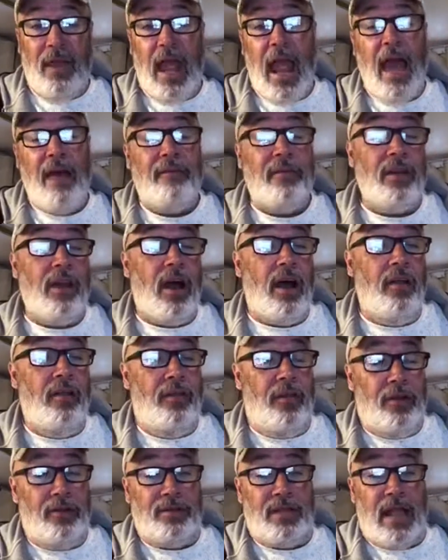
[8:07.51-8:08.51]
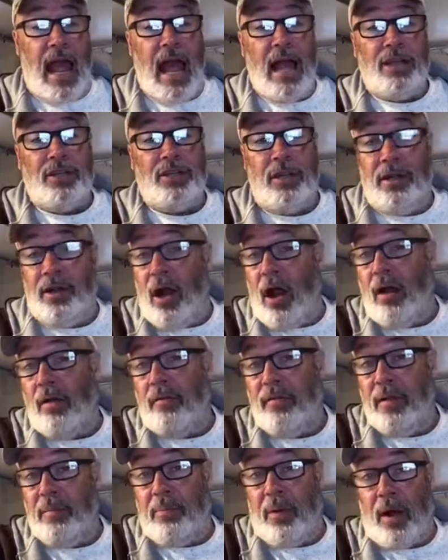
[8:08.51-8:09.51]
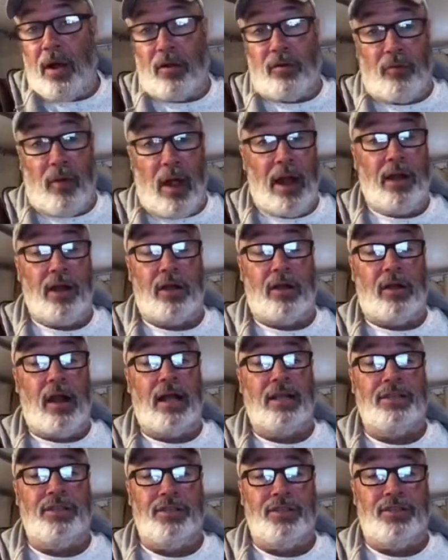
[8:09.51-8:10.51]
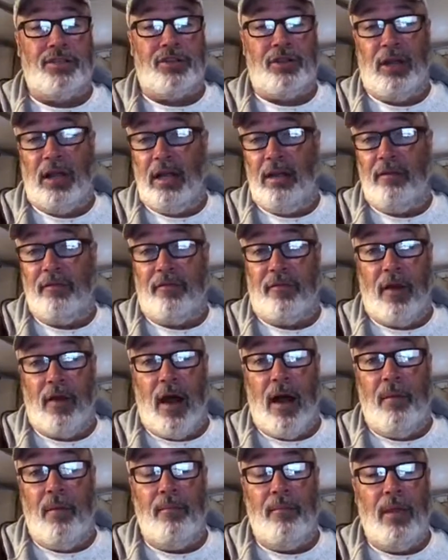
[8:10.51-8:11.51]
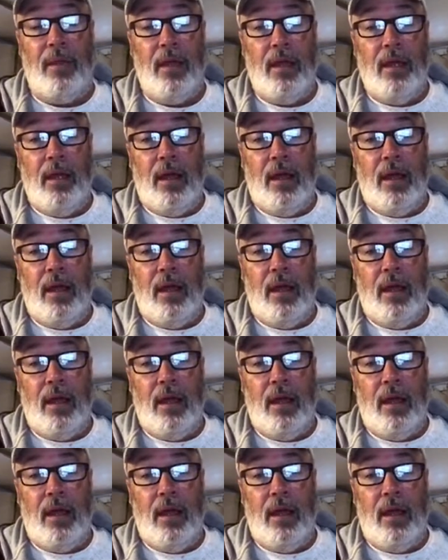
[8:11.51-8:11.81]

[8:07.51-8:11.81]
They have there's actually an RV park right across the street from